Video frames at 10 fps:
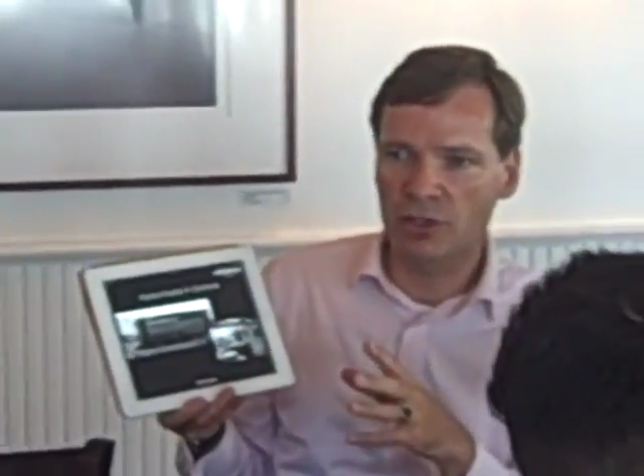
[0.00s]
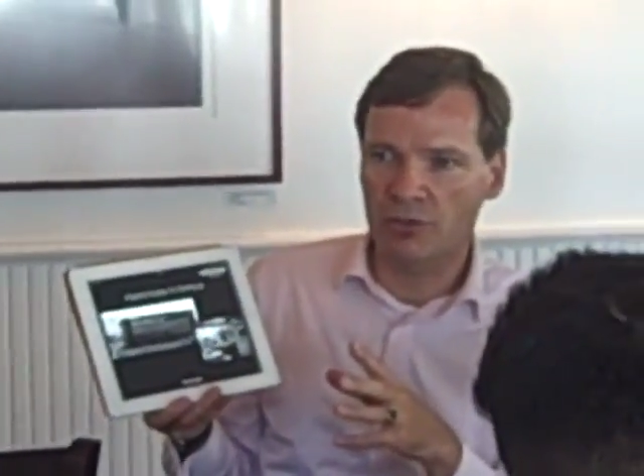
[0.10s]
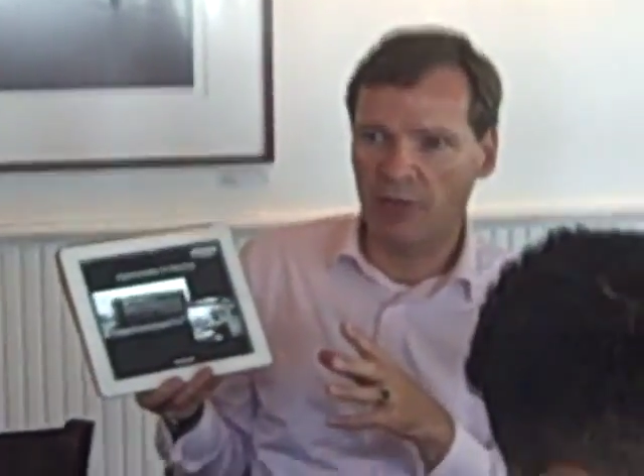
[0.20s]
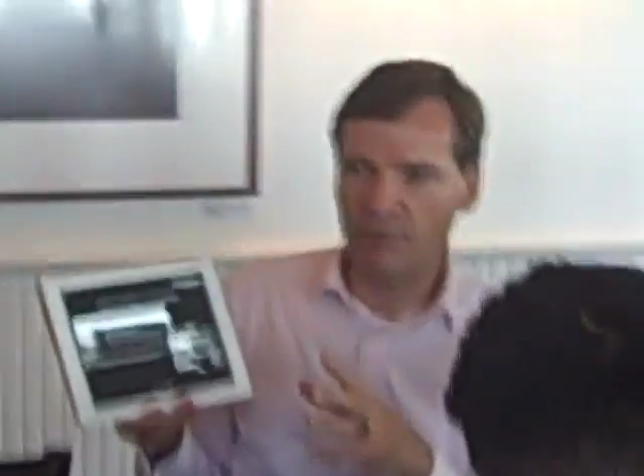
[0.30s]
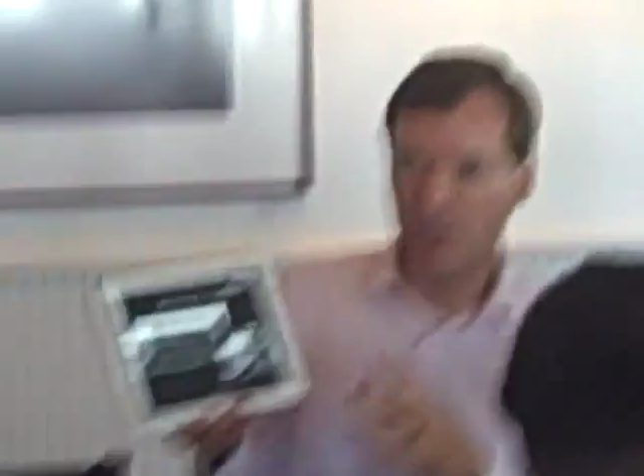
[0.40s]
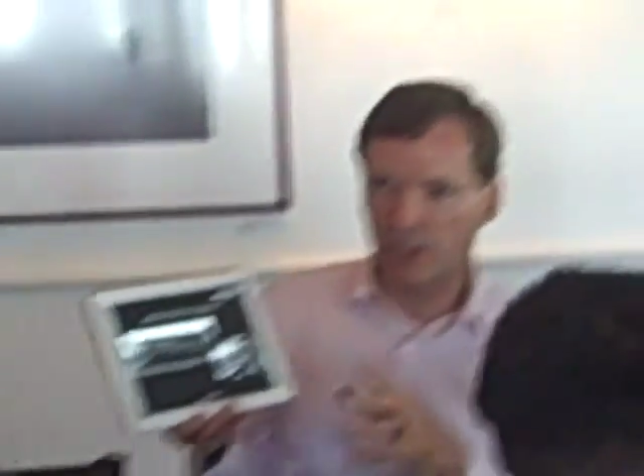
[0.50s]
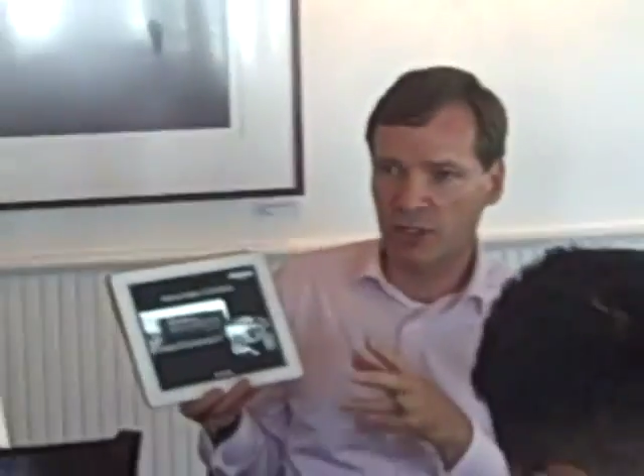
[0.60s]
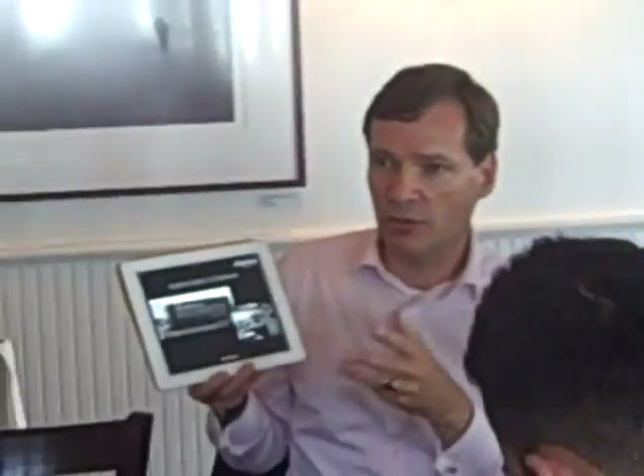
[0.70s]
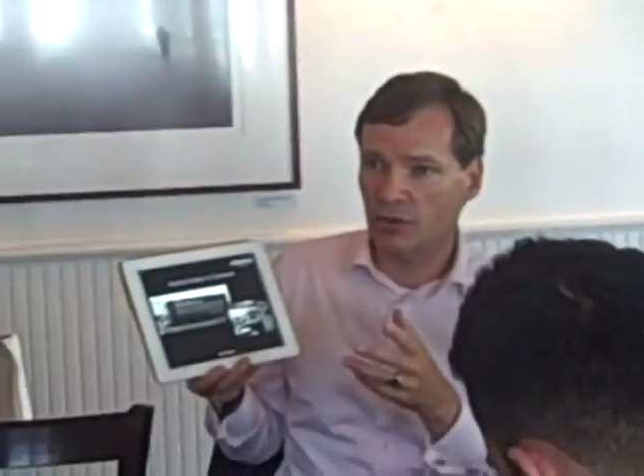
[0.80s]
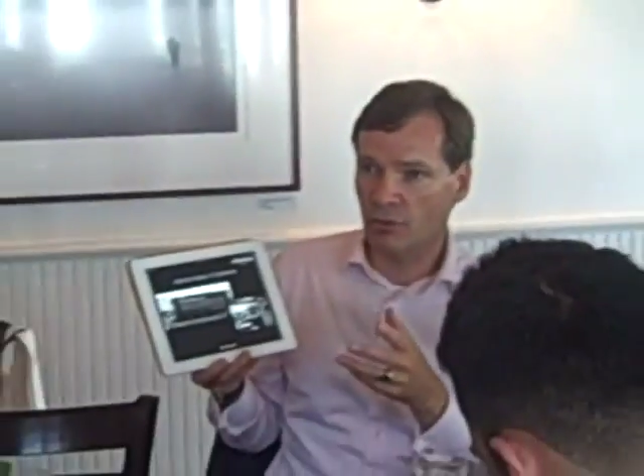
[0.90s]
square feet,
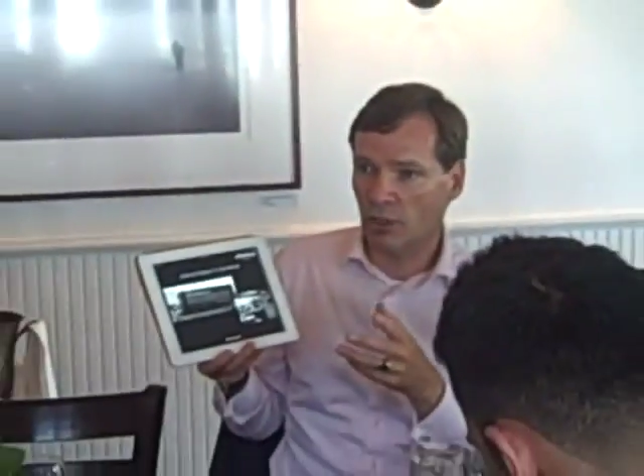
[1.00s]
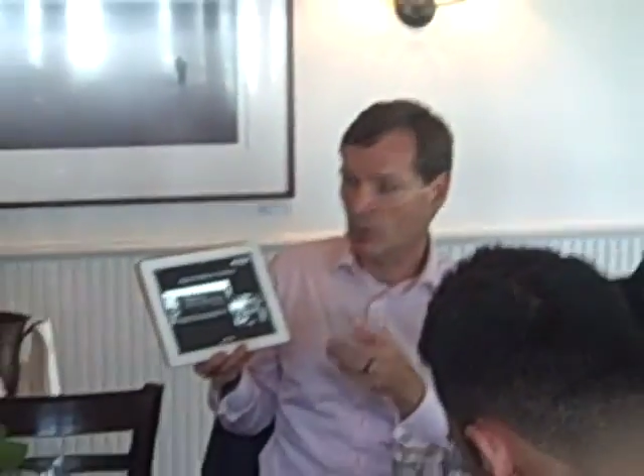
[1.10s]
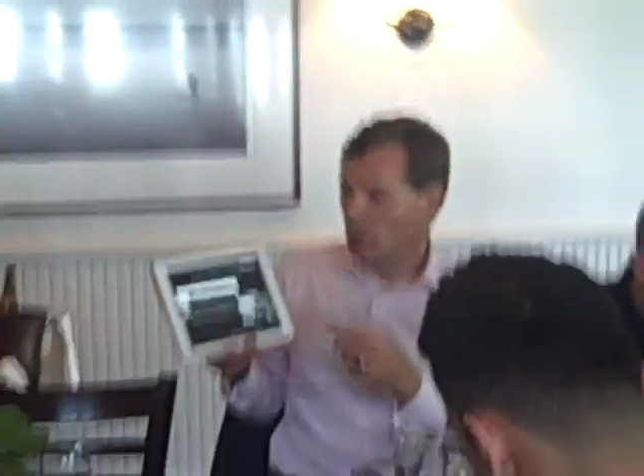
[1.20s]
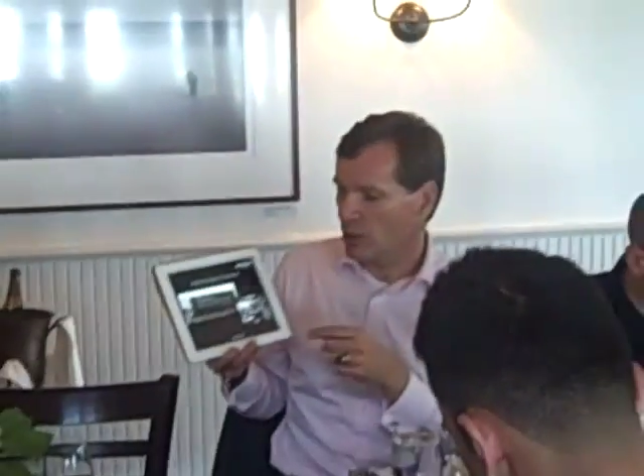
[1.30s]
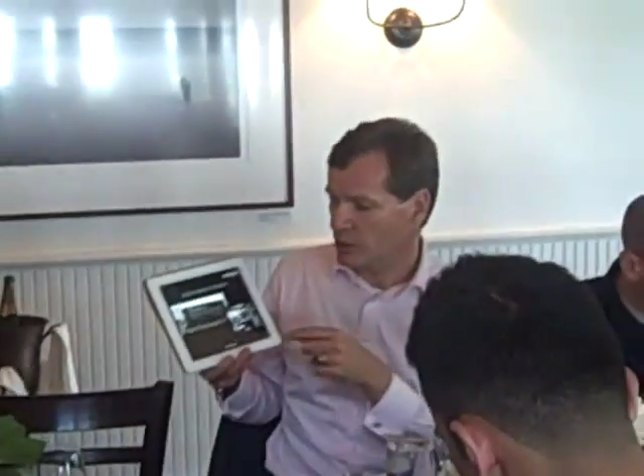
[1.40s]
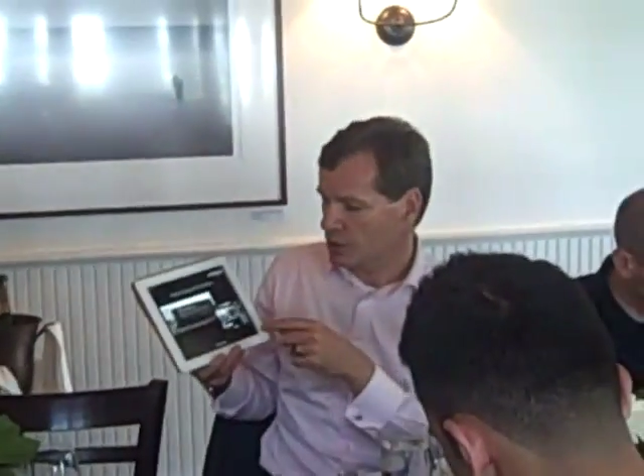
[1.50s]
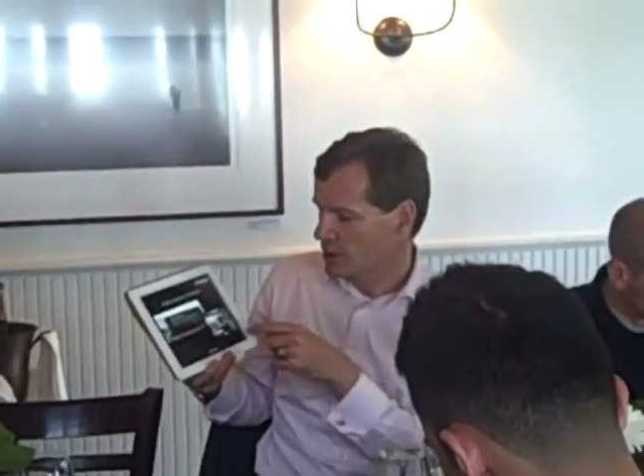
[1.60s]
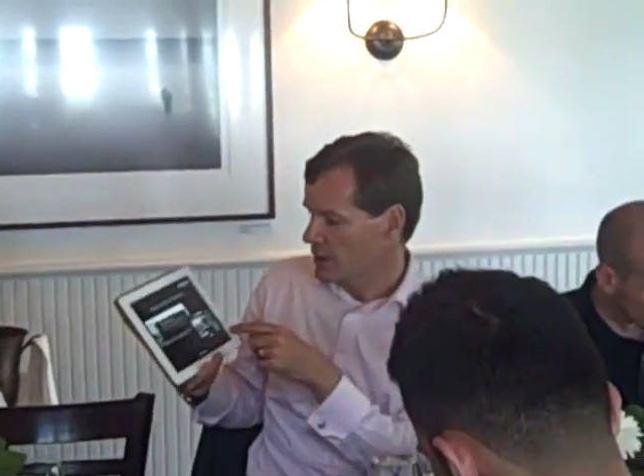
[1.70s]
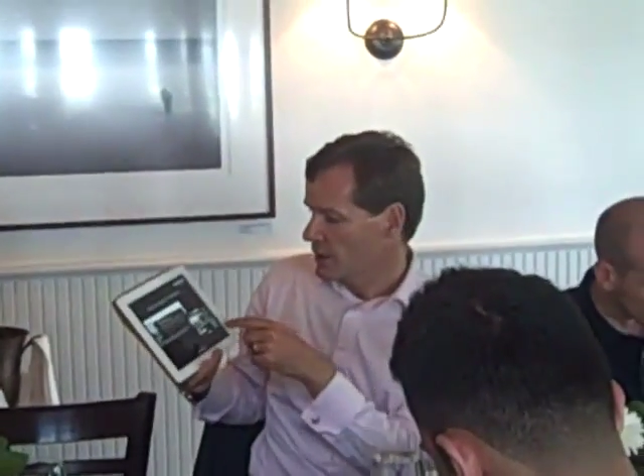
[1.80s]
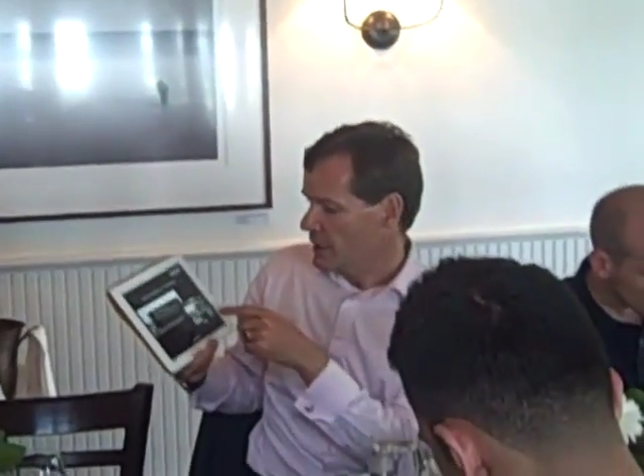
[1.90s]
so it's rather large.